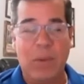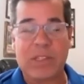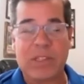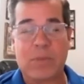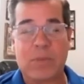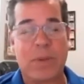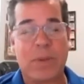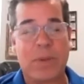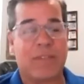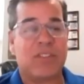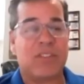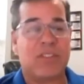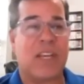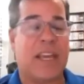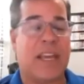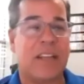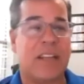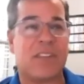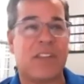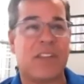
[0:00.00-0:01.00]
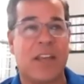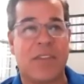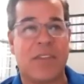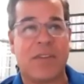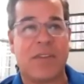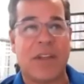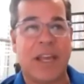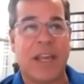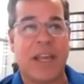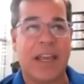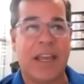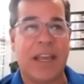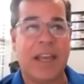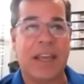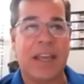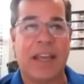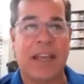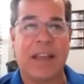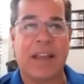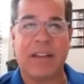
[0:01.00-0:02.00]
went to PF Chang's the other day,
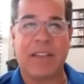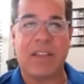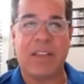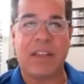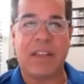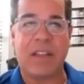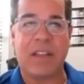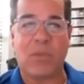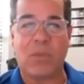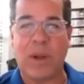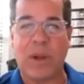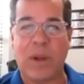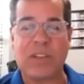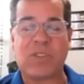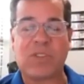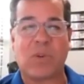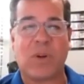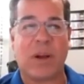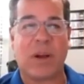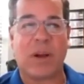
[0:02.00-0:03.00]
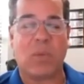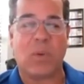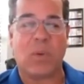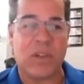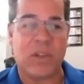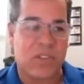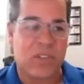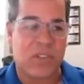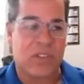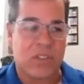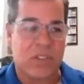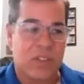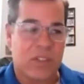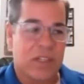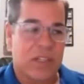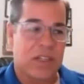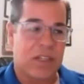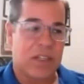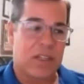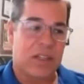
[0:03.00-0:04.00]
and the restaurant was
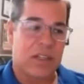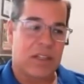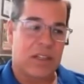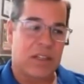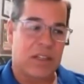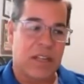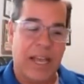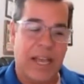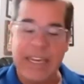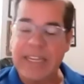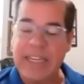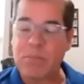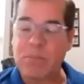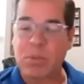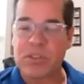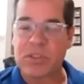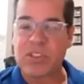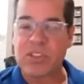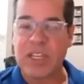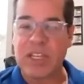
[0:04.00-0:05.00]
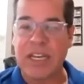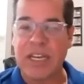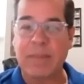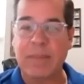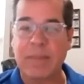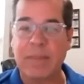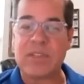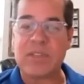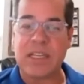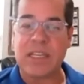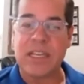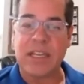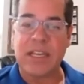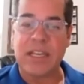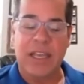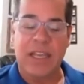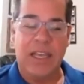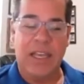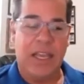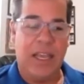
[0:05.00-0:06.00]
90% empty,
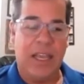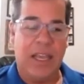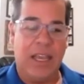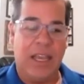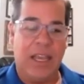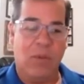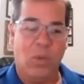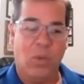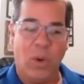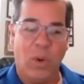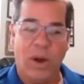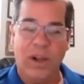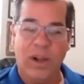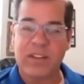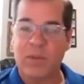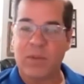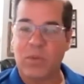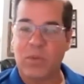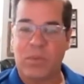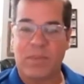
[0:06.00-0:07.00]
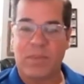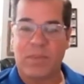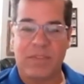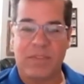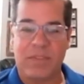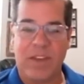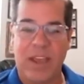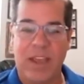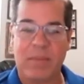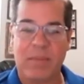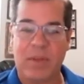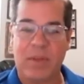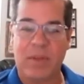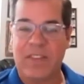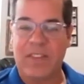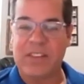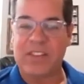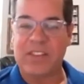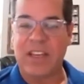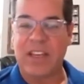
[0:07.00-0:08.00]
and walked in with my family,
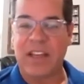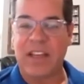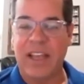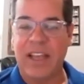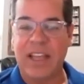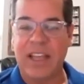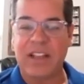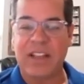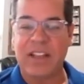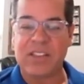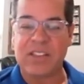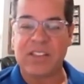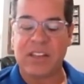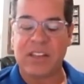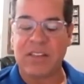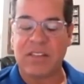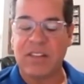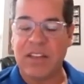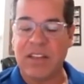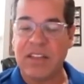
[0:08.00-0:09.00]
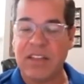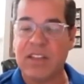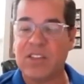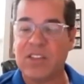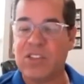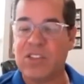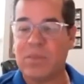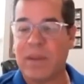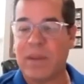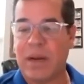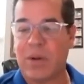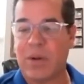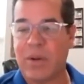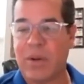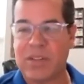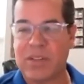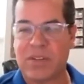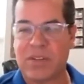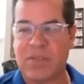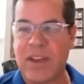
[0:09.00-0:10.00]
and they said, "Hey, listen, did you make a
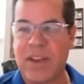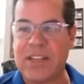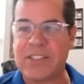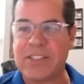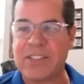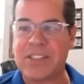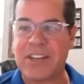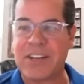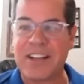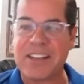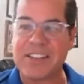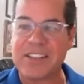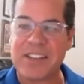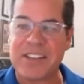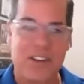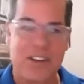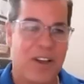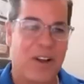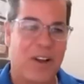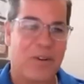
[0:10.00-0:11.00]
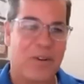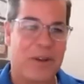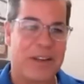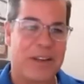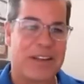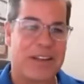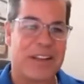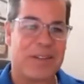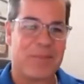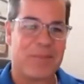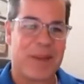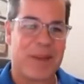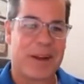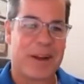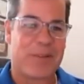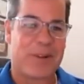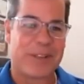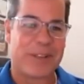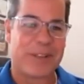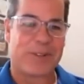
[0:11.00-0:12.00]
reservation?" And I said, "No, we didn't
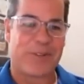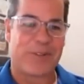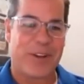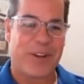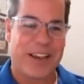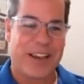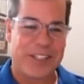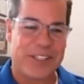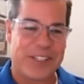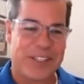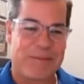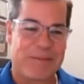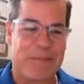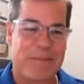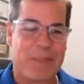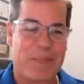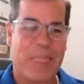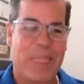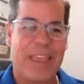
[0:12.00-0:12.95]
make a reservation."